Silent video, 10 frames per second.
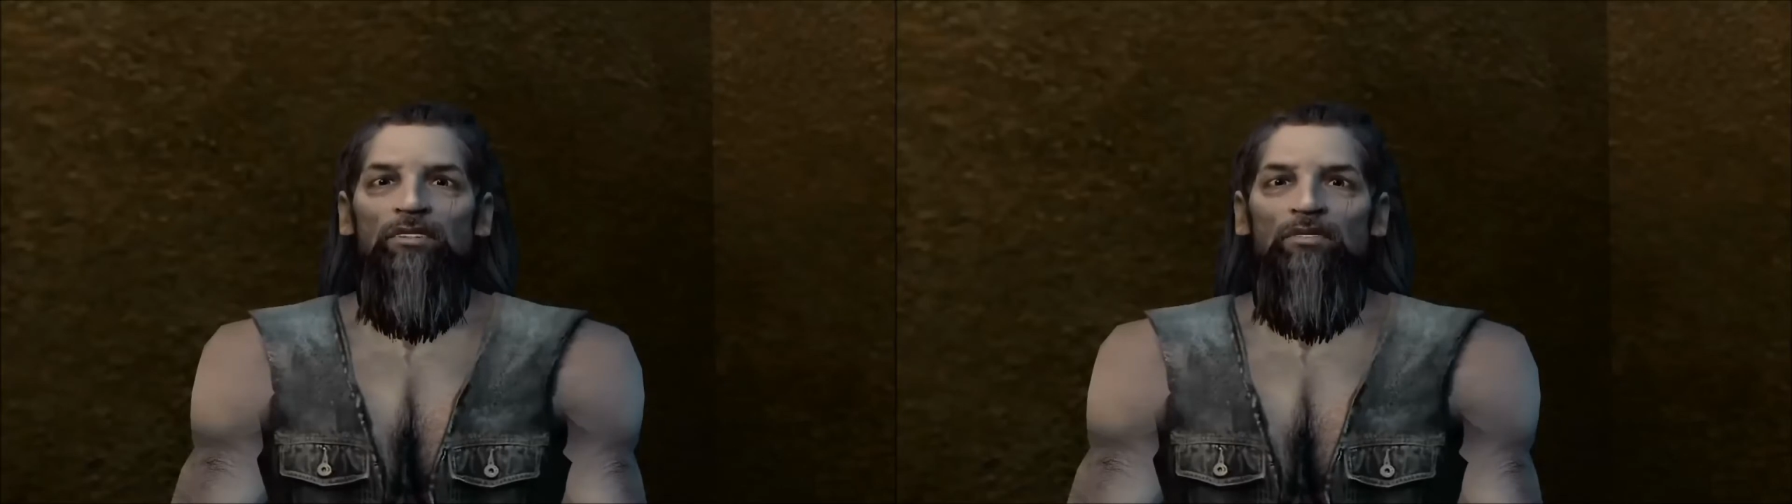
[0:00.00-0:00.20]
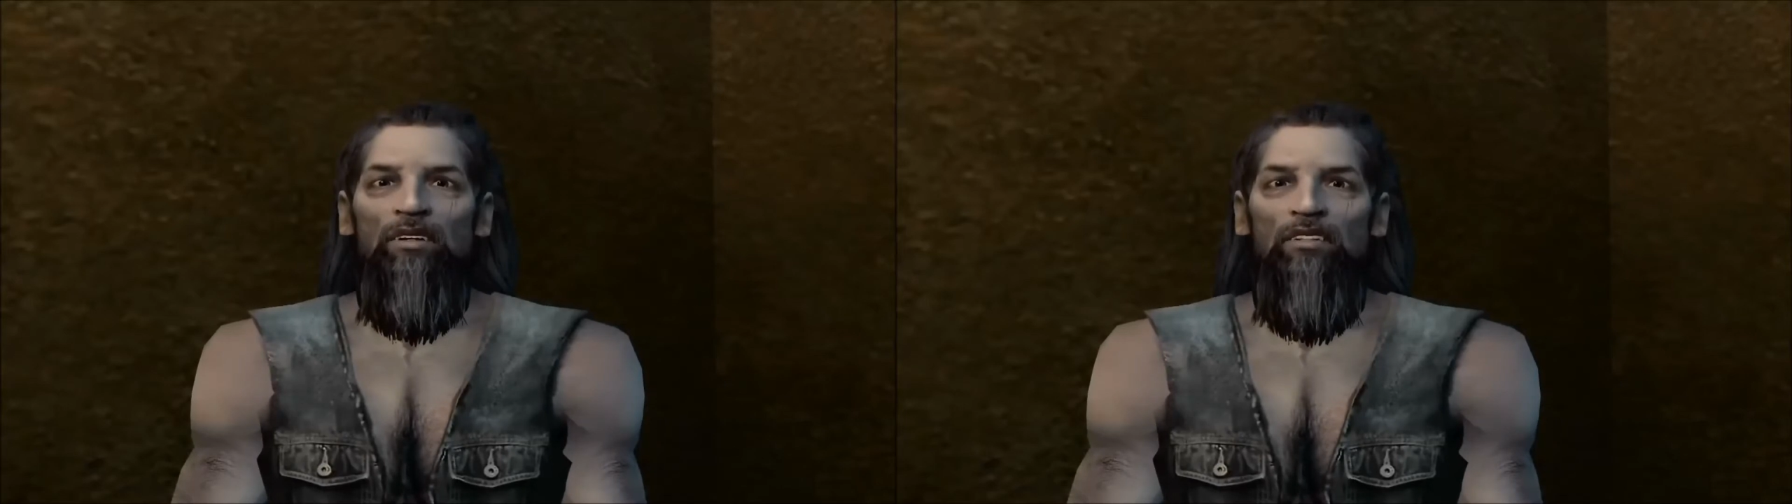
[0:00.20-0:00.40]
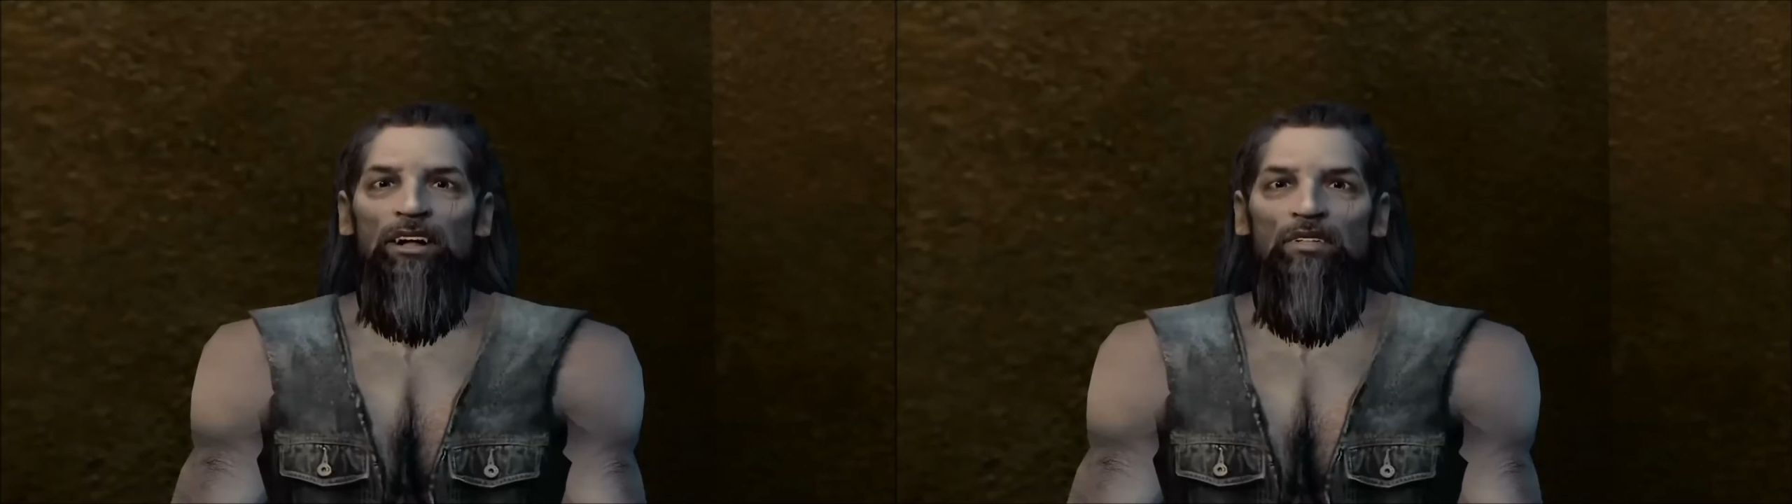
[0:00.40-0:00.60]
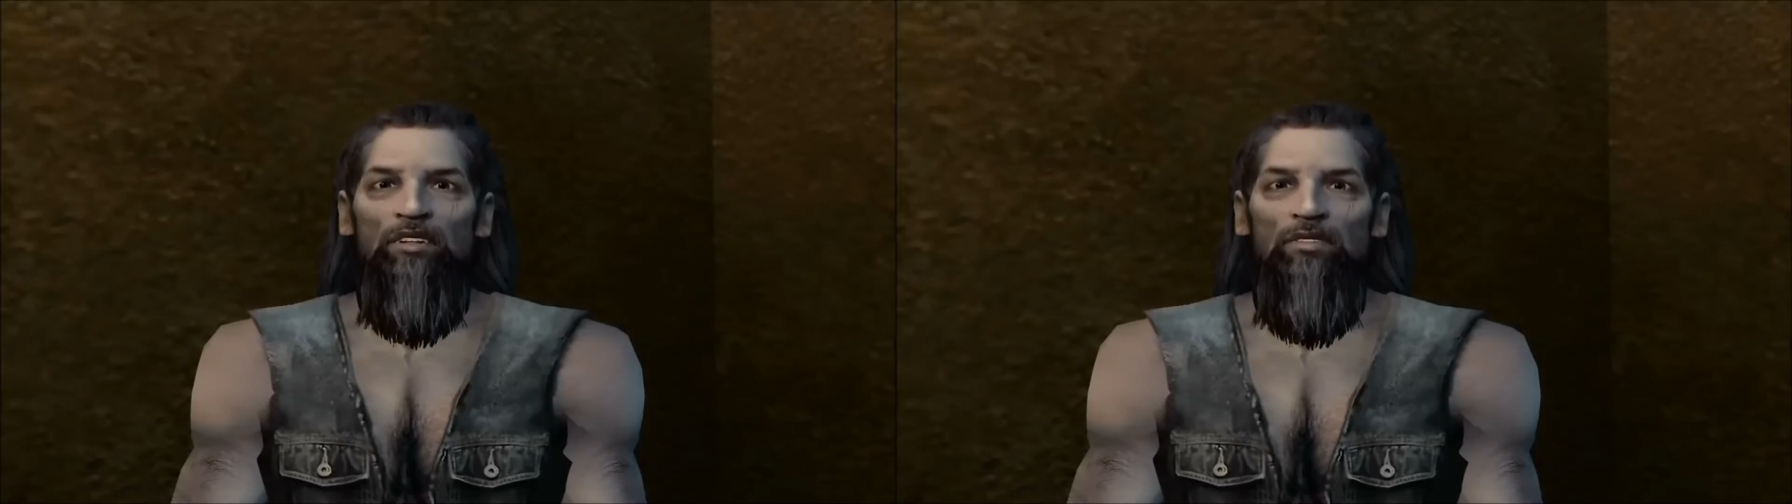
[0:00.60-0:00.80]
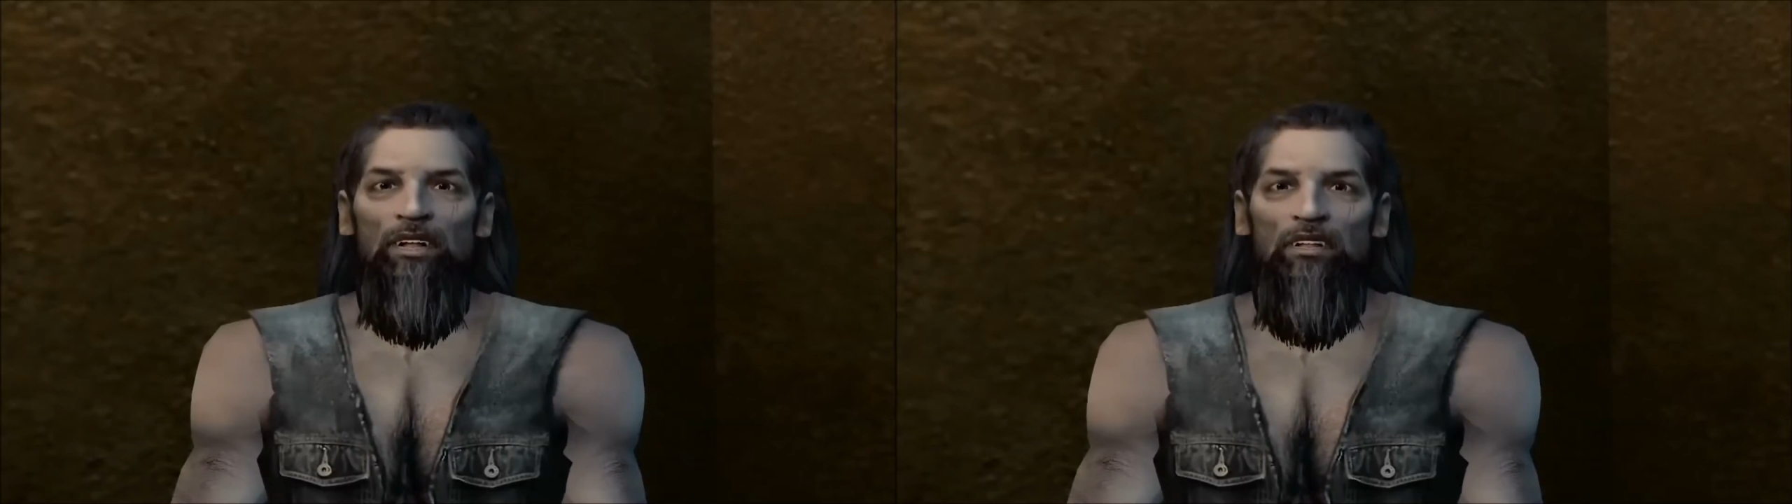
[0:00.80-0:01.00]

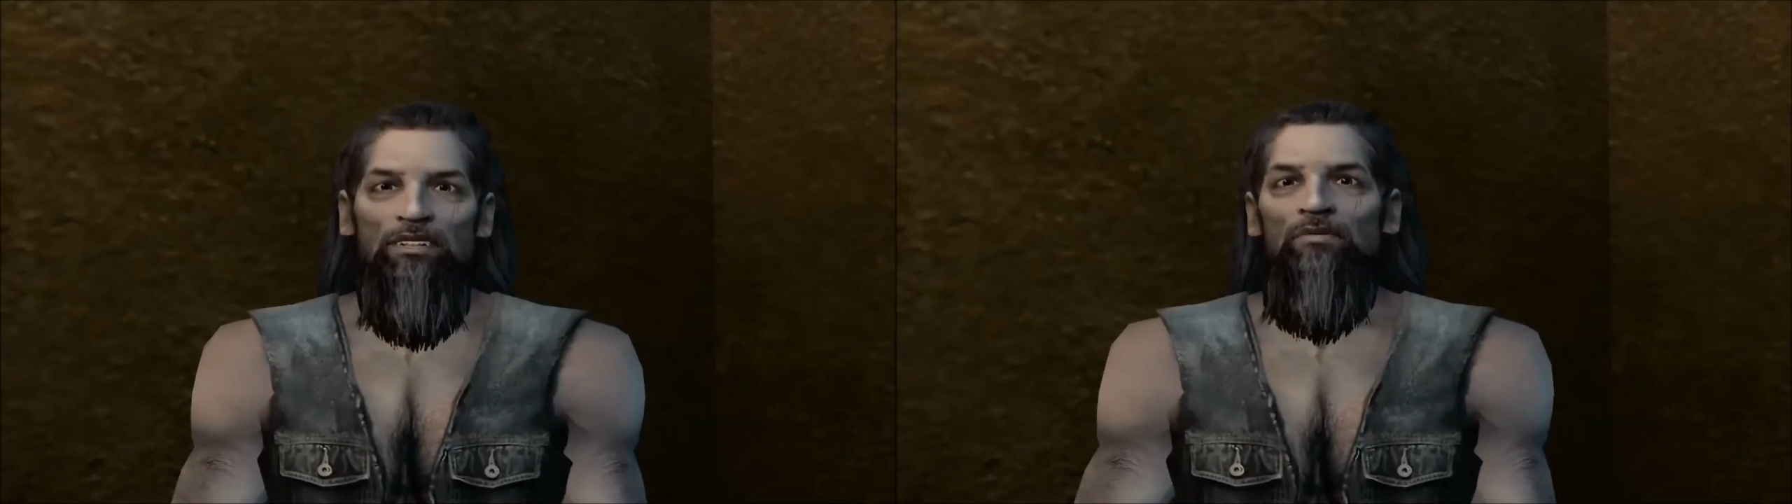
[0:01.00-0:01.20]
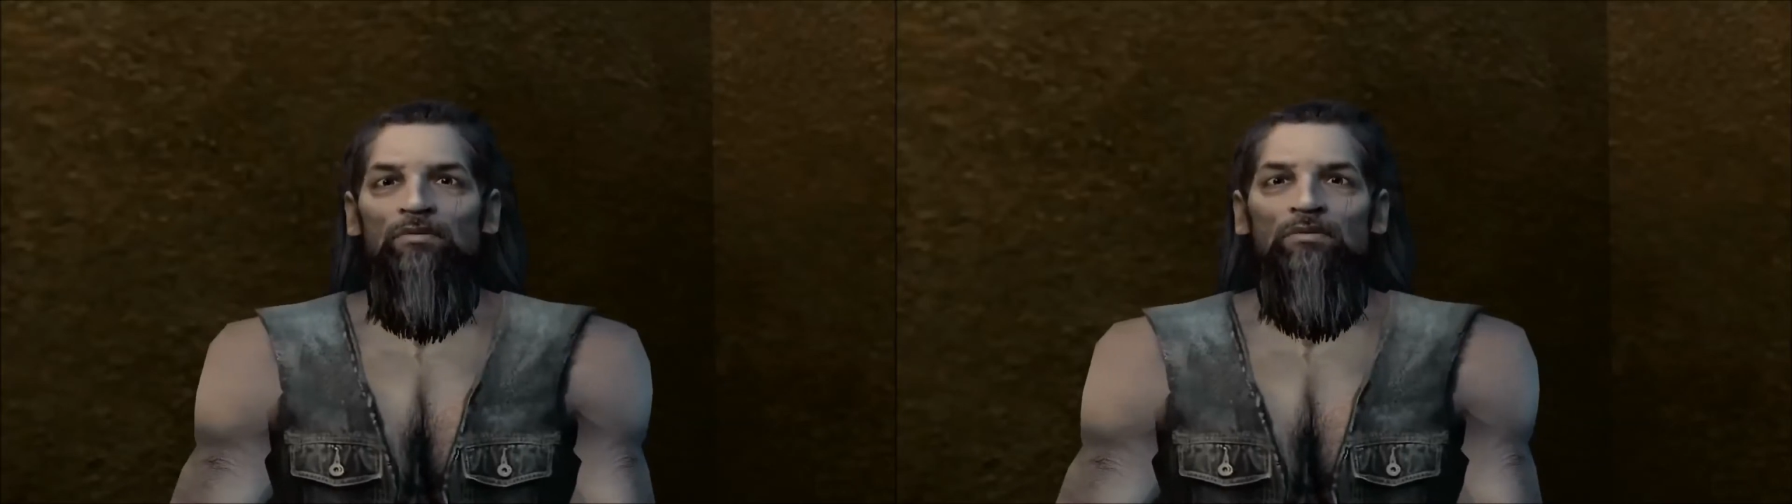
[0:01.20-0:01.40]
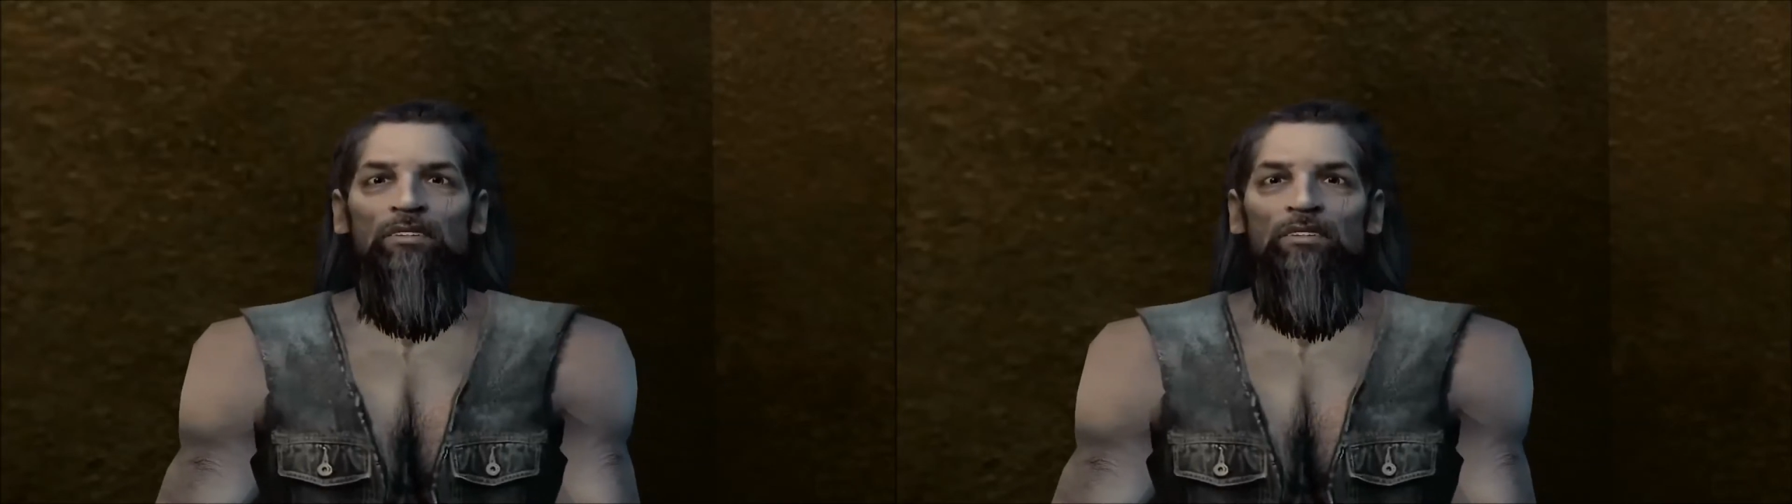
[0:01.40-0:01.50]
situation, you and I.